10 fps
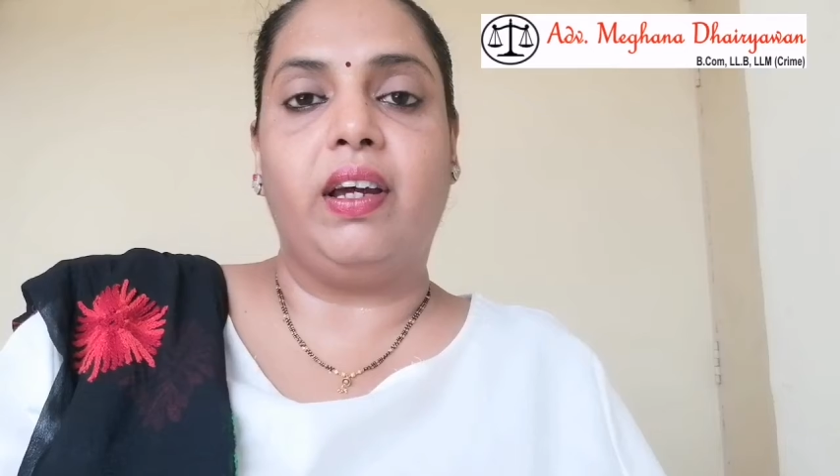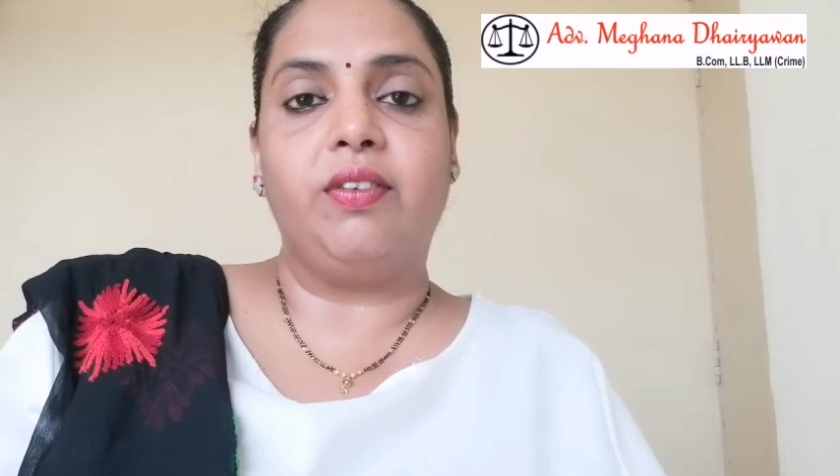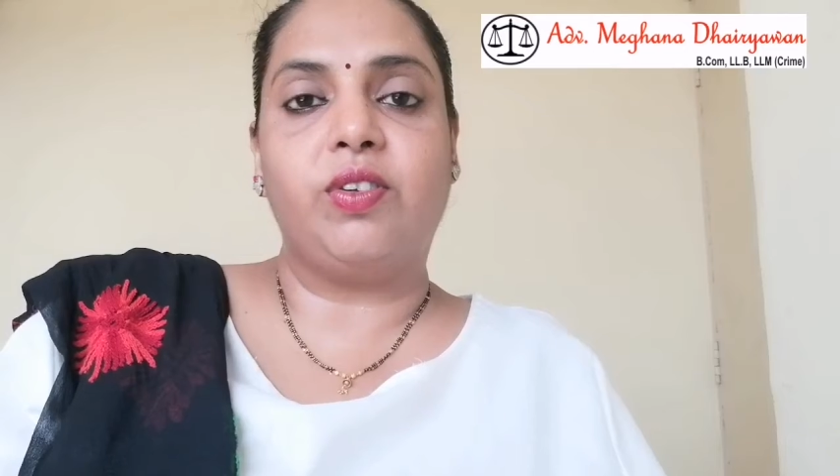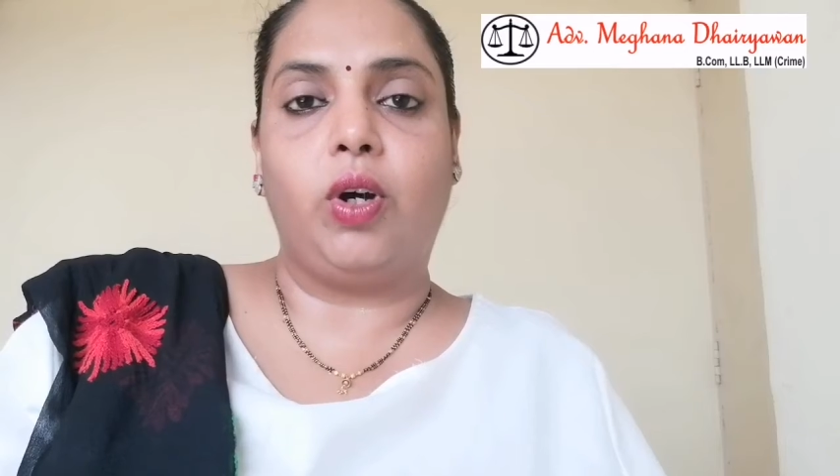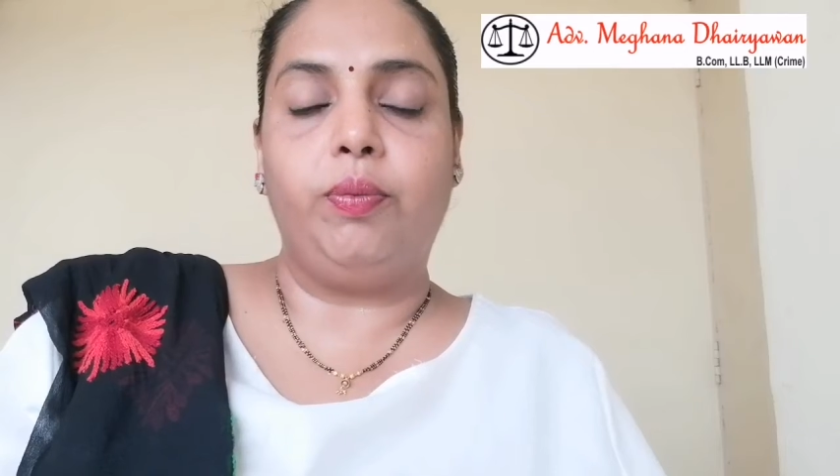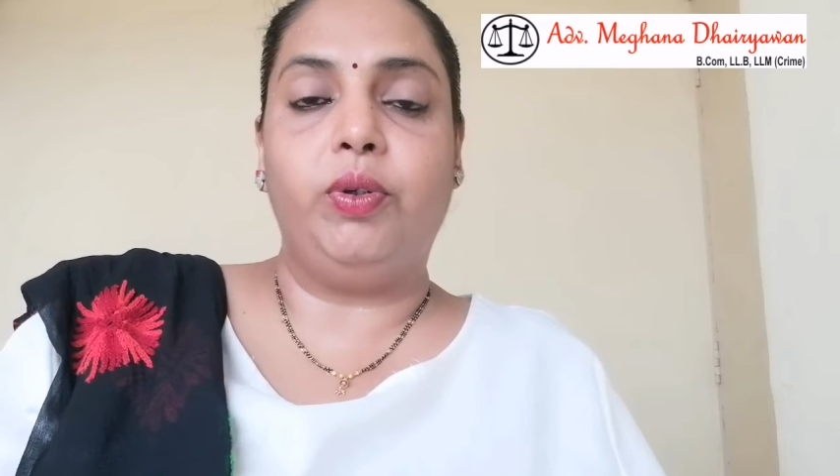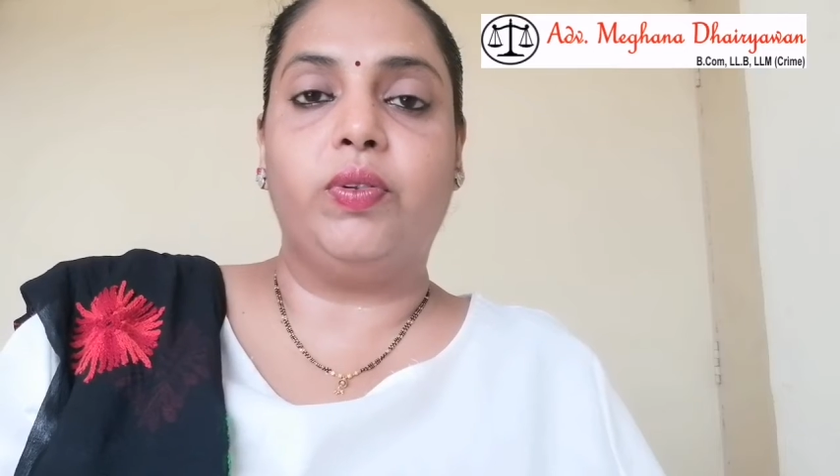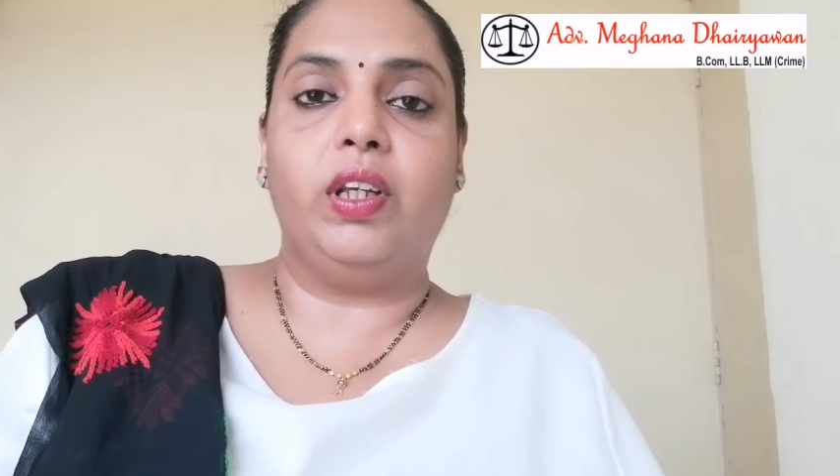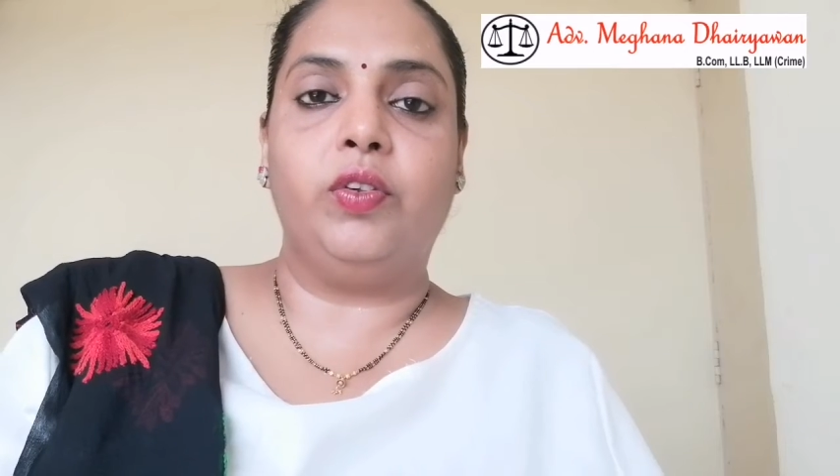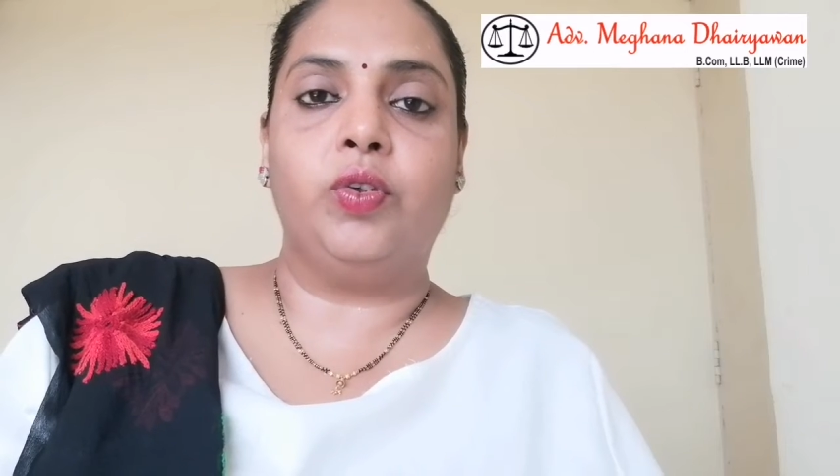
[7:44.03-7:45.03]
have stopped
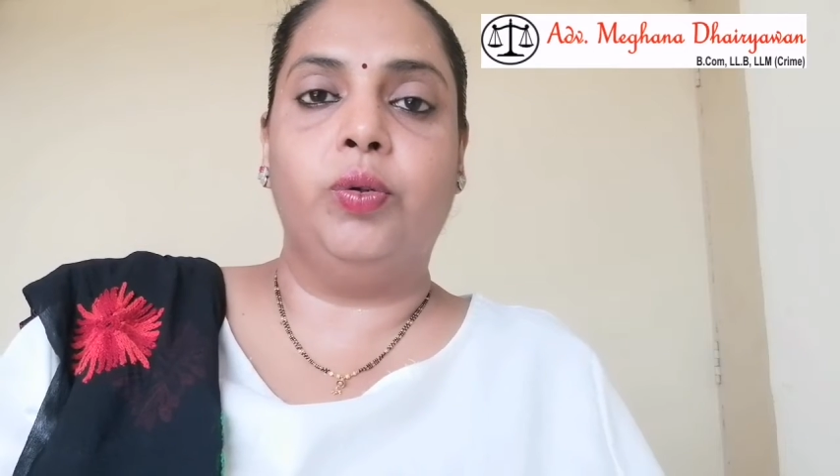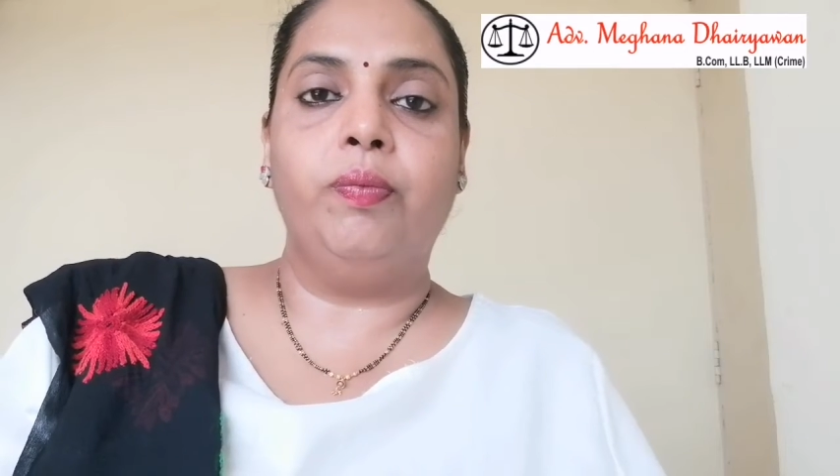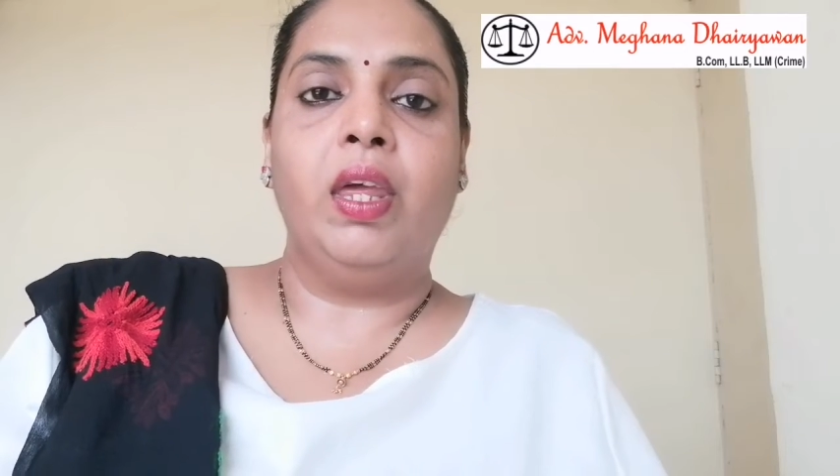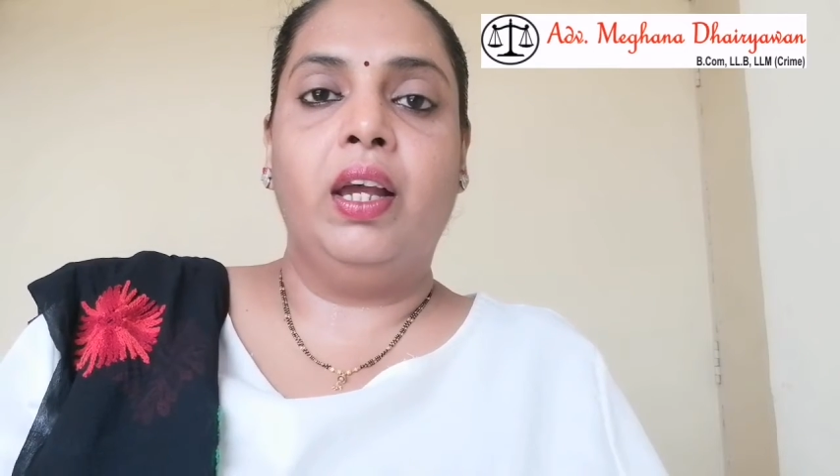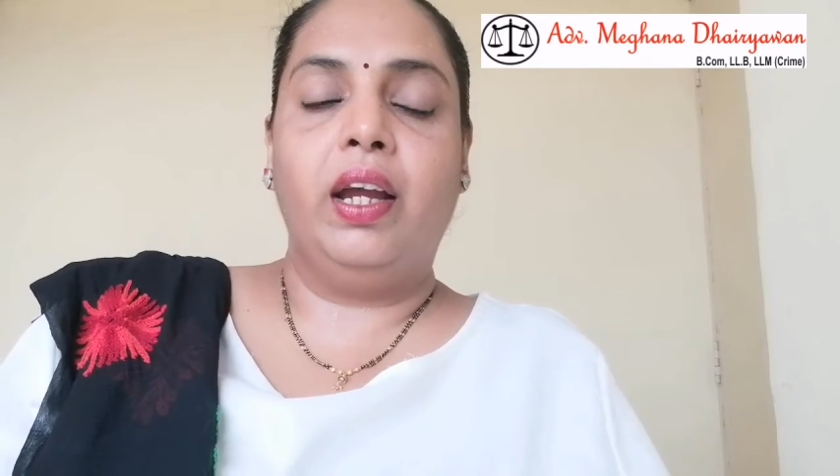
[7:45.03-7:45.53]
using Zoom,